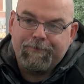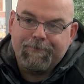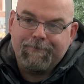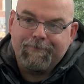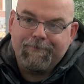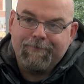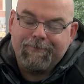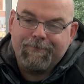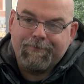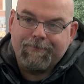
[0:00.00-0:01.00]

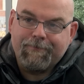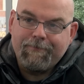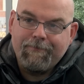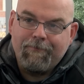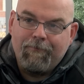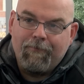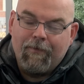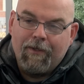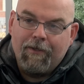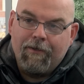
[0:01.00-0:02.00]

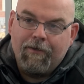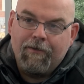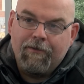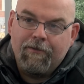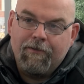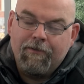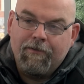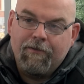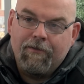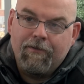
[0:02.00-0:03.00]

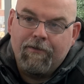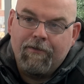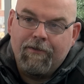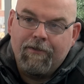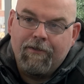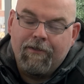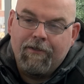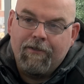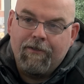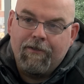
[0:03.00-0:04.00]

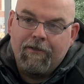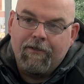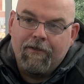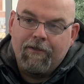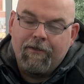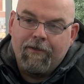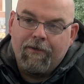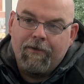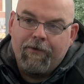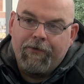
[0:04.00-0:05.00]

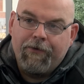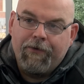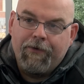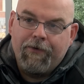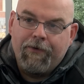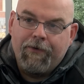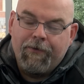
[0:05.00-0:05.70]
[no speech]